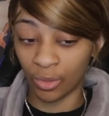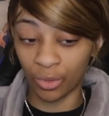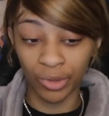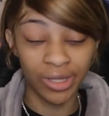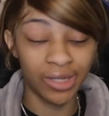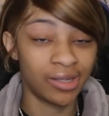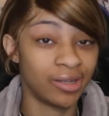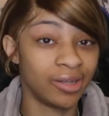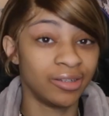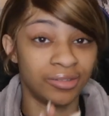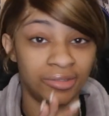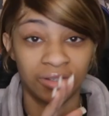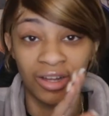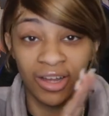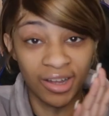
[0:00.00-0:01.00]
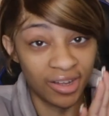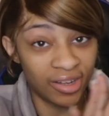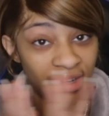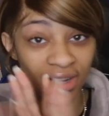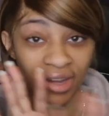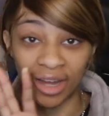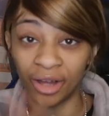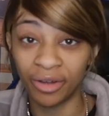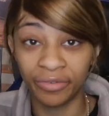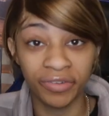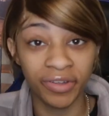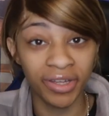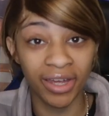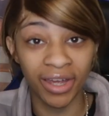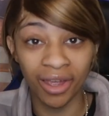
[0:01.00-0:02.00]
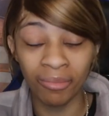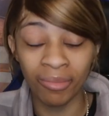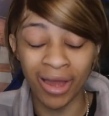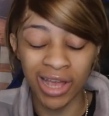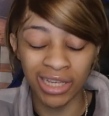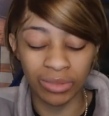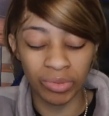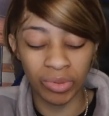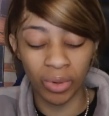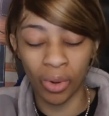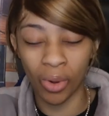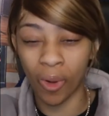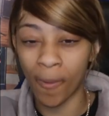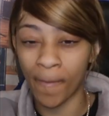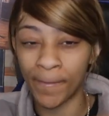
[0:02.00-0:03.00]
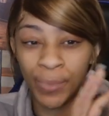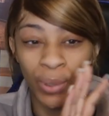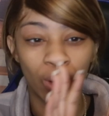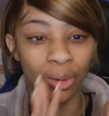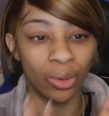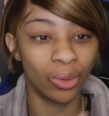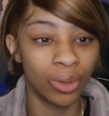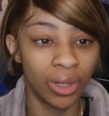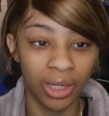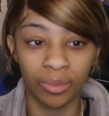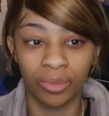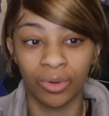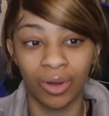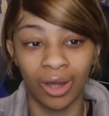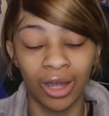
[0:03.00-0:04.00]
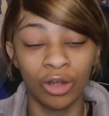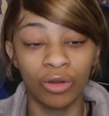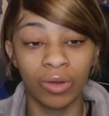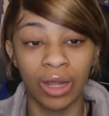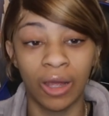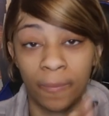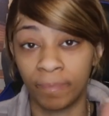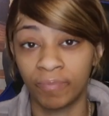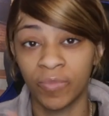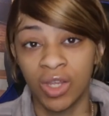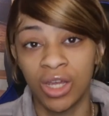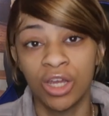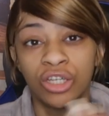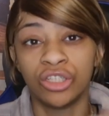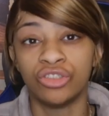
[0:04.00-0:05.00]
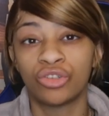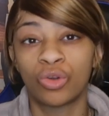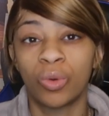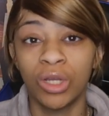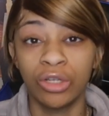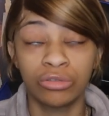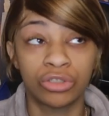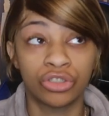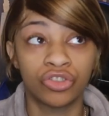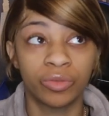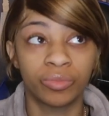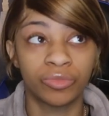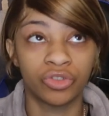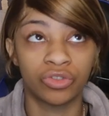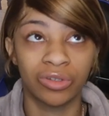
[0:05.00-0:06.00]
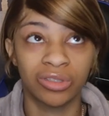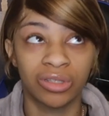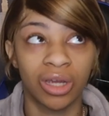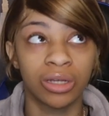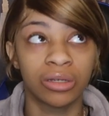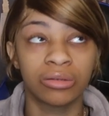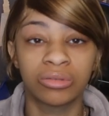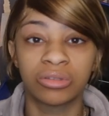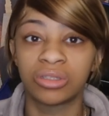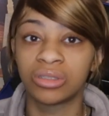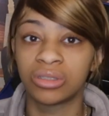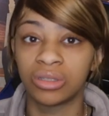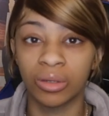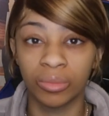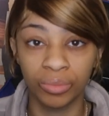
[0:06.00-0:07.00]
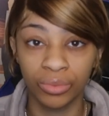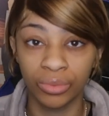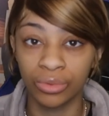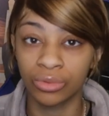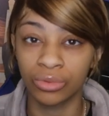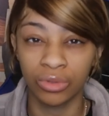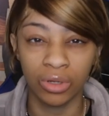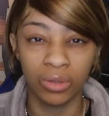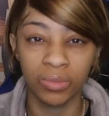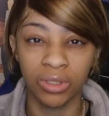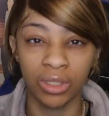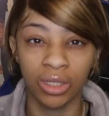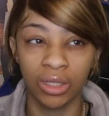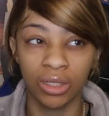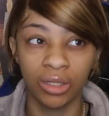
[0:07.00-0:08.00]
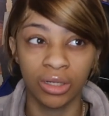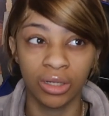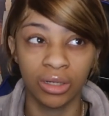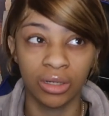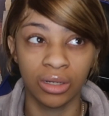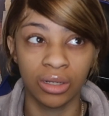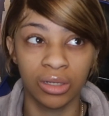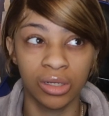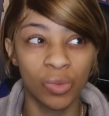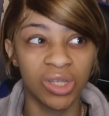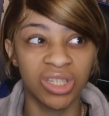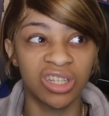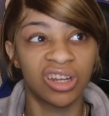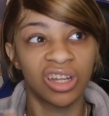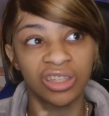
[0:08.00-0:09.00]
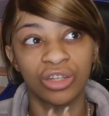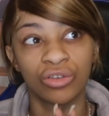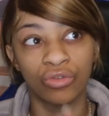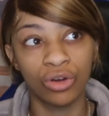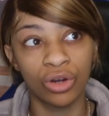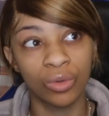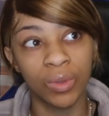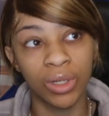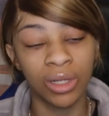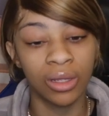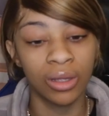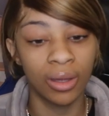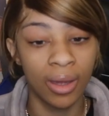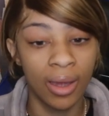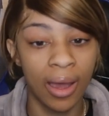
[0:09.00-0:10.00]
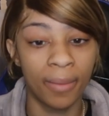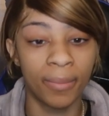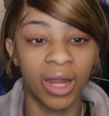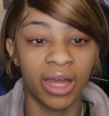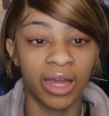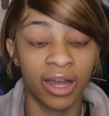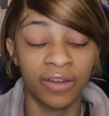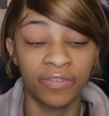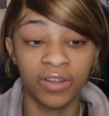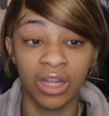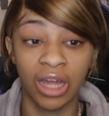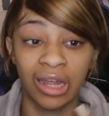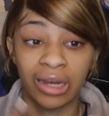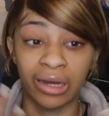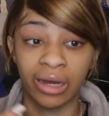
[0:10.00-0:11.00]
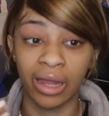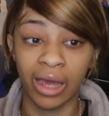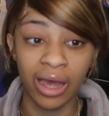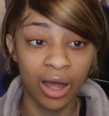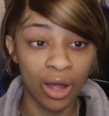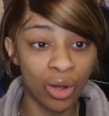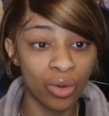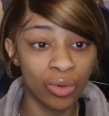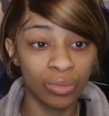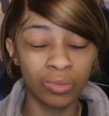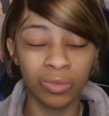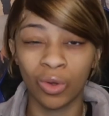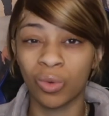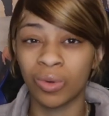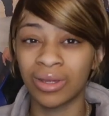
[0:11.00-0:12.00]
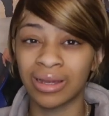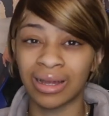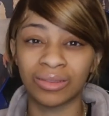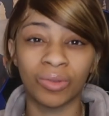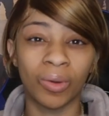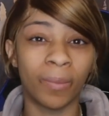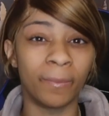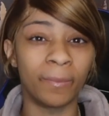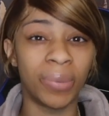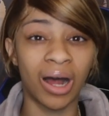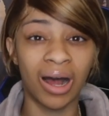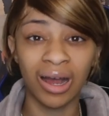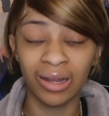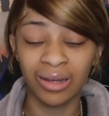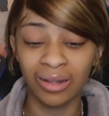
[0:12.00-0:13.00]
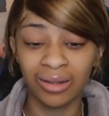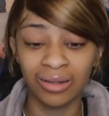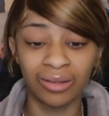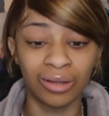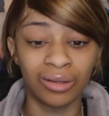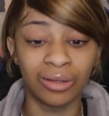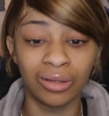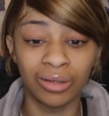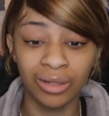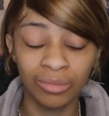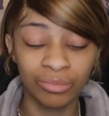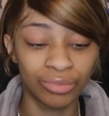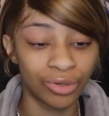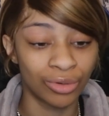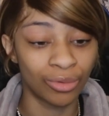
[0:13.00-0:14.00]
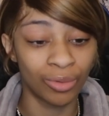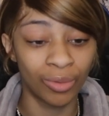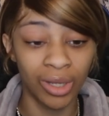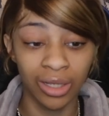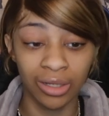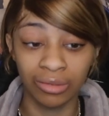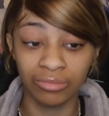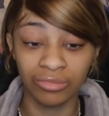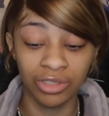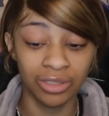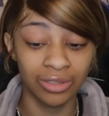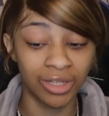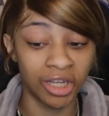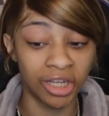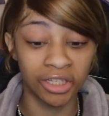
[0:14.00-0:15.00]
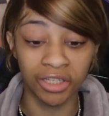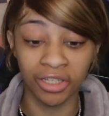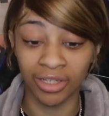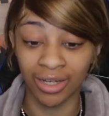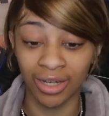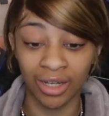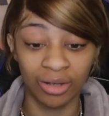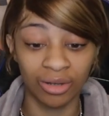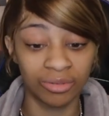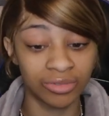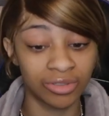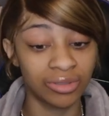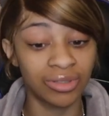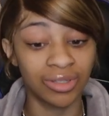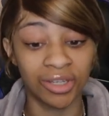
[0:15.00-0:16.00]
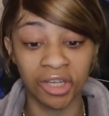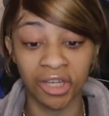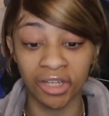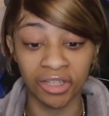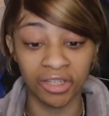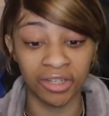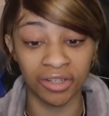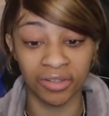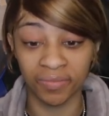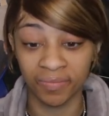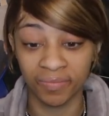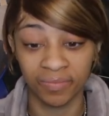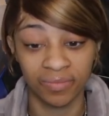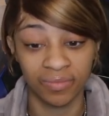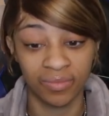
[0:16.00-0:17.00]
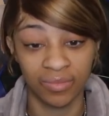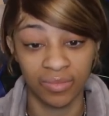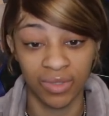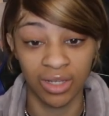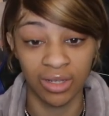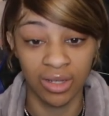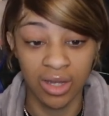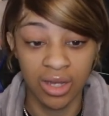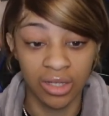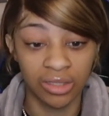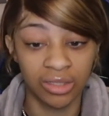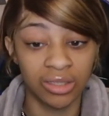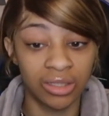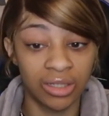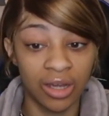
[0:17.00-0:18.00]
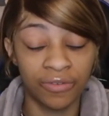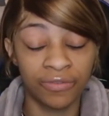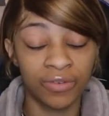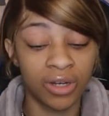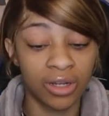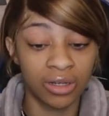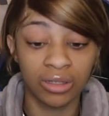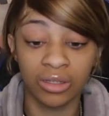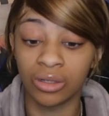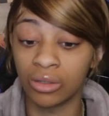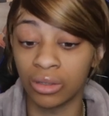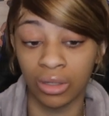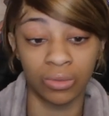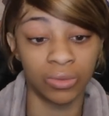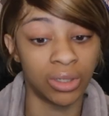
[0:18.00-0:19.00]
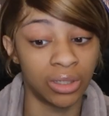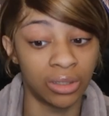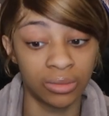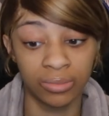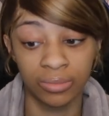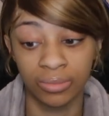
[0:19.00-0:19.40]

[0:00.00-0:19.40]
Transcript: Queen. Her outfit game has been on point, bro. I ain't gonna lie. Queen used to dress like simple, you know what I'm saying? It wasn't nothing wrong with it, but like, I feel like now Queen got the body, the look, bro. Queen, she killing it. I ain't gonna lie. She's killing it. She definitely glowed up.